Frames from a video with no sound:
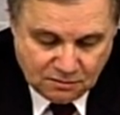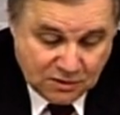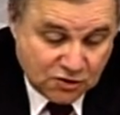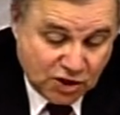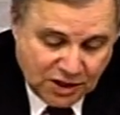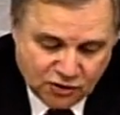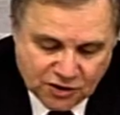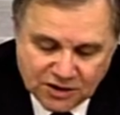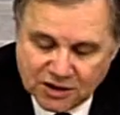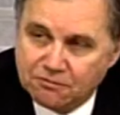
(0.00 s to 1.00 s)
the changes
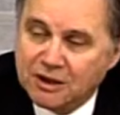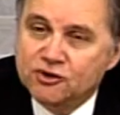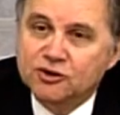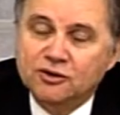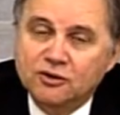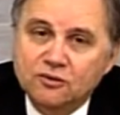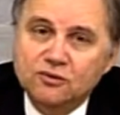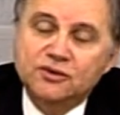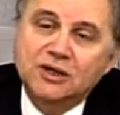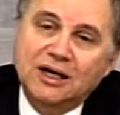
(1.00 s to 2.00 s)
in the budgetary
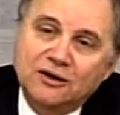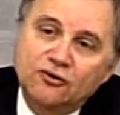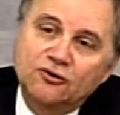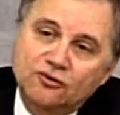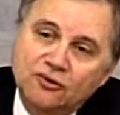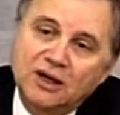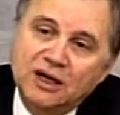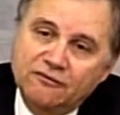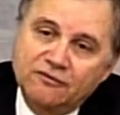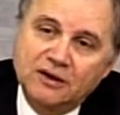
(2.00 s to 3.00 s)
rules are going to
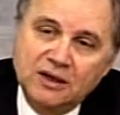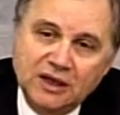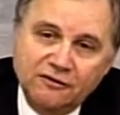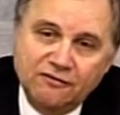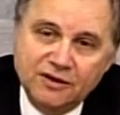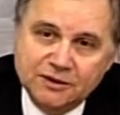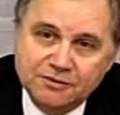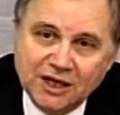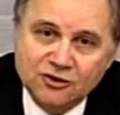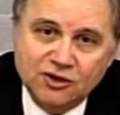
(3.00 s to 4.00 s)
have a
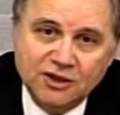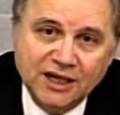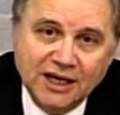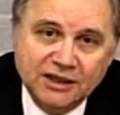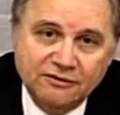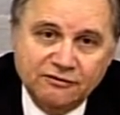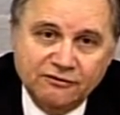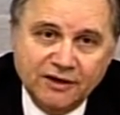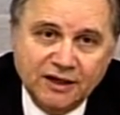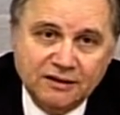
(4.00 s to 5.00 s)
substantially negative
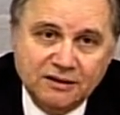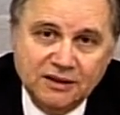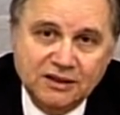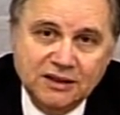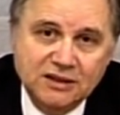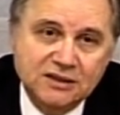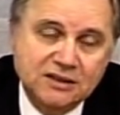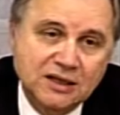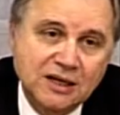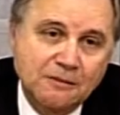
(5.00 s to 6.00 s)
effect. It is
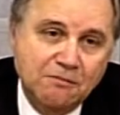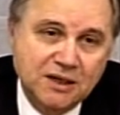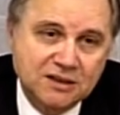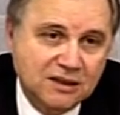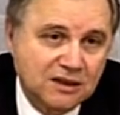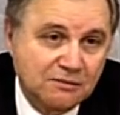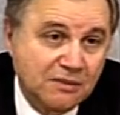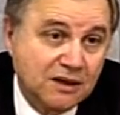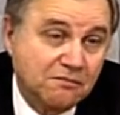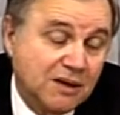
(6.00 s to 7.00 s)
basically
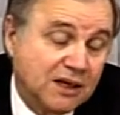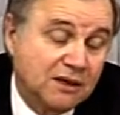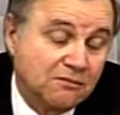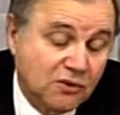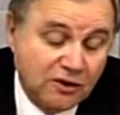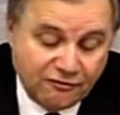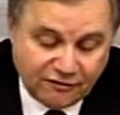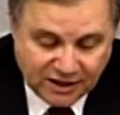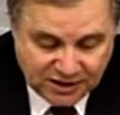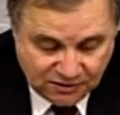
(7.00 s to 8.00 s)
making more
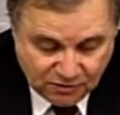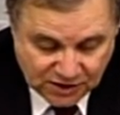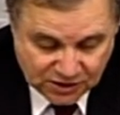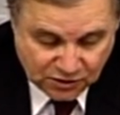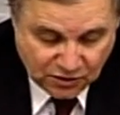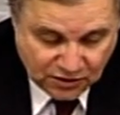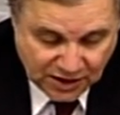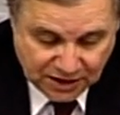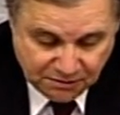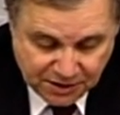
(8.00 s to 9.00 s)
effective what has
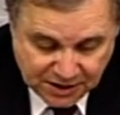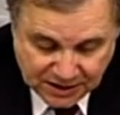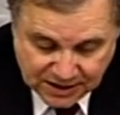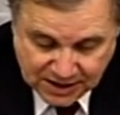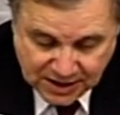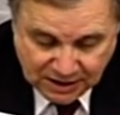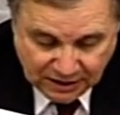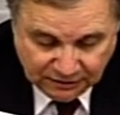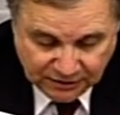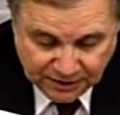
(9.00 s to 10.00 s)
already been
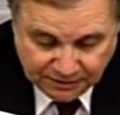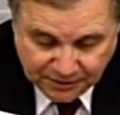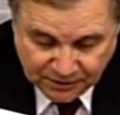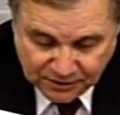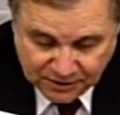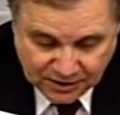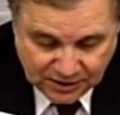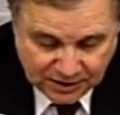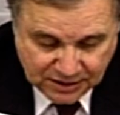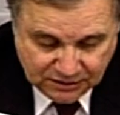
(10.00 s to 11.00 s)
agreed upon
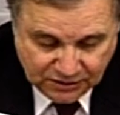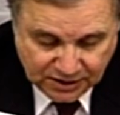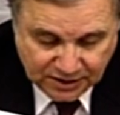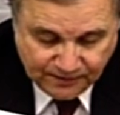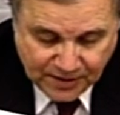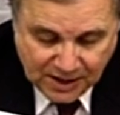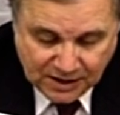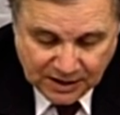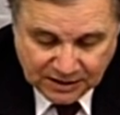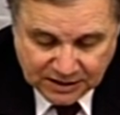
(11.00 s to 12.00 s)
in the treaty.
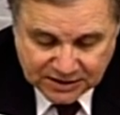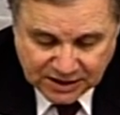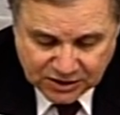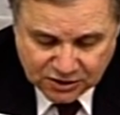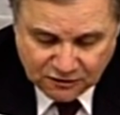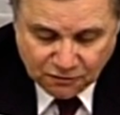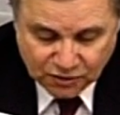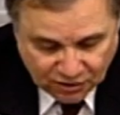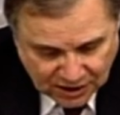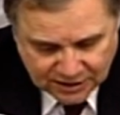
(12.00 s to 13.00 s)
And the extension of
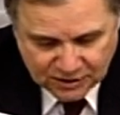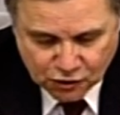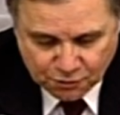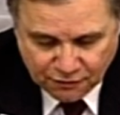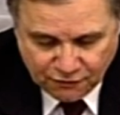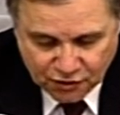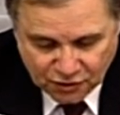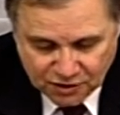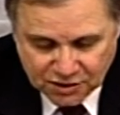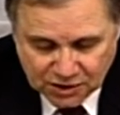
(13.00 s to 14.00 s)
multilateral supervision,
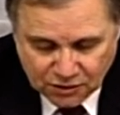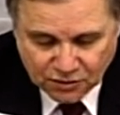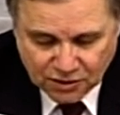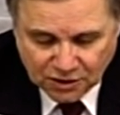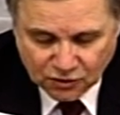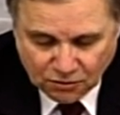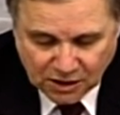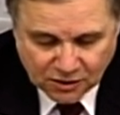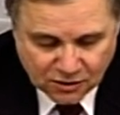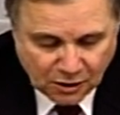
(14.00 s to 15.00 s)
this is a new thing, to
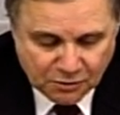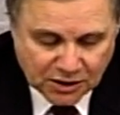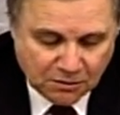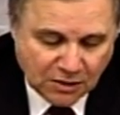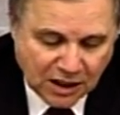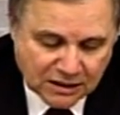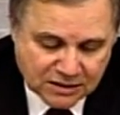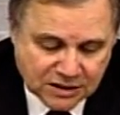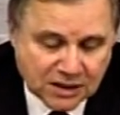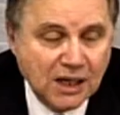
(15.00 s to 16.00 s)
macroeconomic
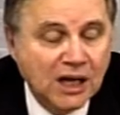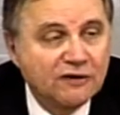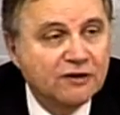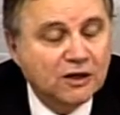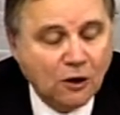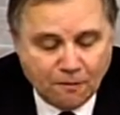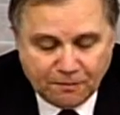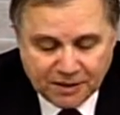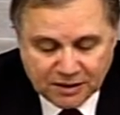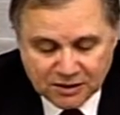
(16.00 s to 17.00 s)
imbalances, have
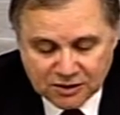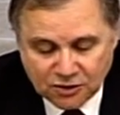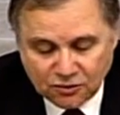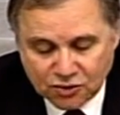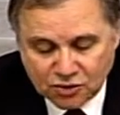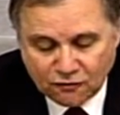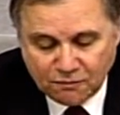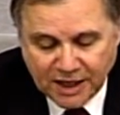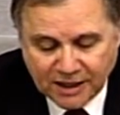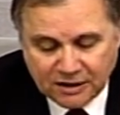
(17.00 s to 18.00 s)
accompanied the institution of
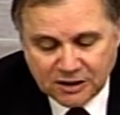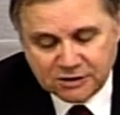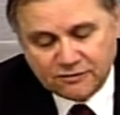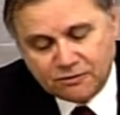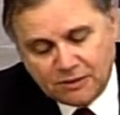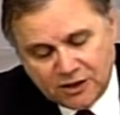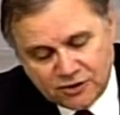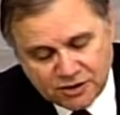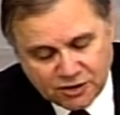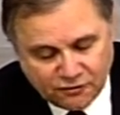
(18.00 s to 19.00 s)
mechanisms of
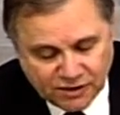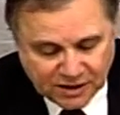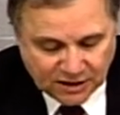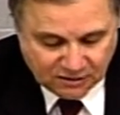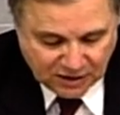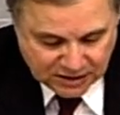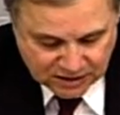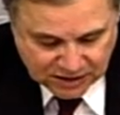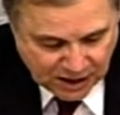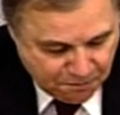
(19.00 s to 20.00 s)
managing sovereign debt
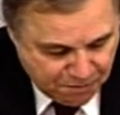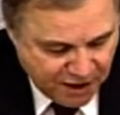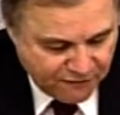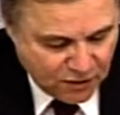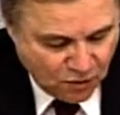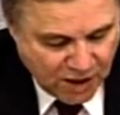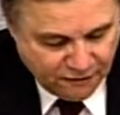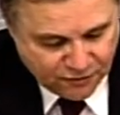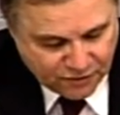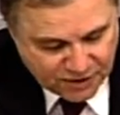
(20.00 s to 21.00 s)
crisis and paved the way
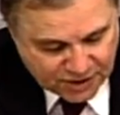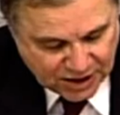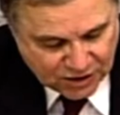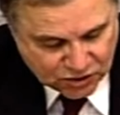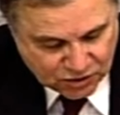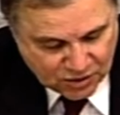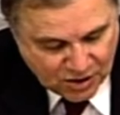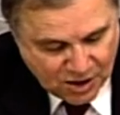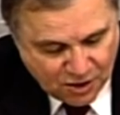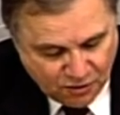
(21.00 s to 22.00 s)
for discussion
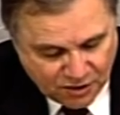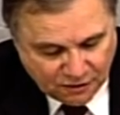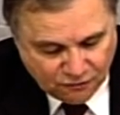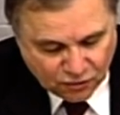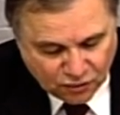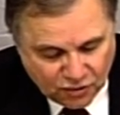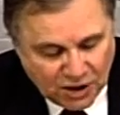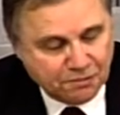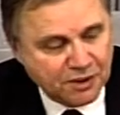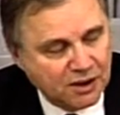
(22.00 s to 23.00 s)
with a view to
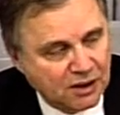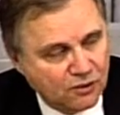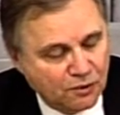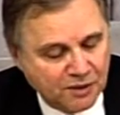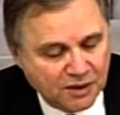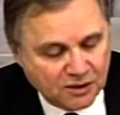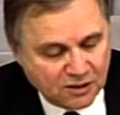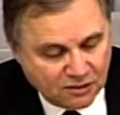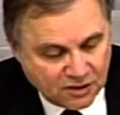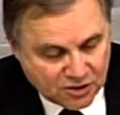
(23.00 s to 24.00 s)
deepening European
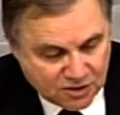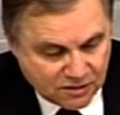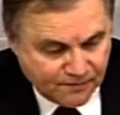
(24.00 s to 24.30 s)
integration.